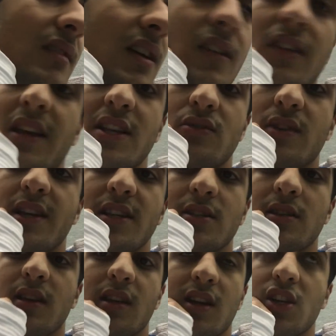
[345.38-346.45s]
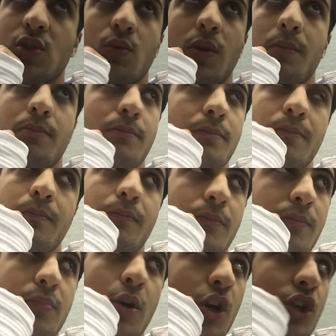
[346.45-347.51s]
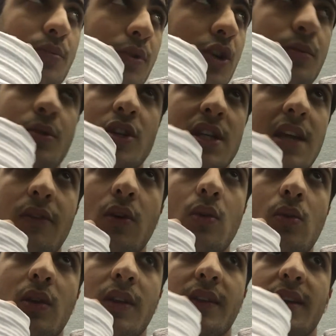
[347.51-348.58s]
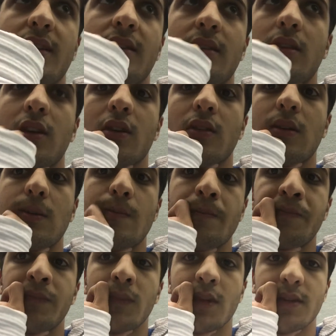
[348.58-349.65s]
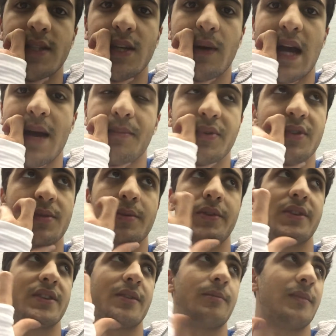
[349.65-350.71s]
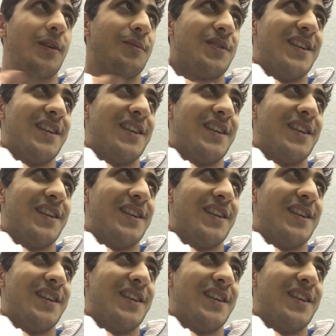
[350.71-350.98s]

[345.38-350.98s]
in the next race. I just want to push, push, push, give it all, and then you know see what happens because I'm, I'm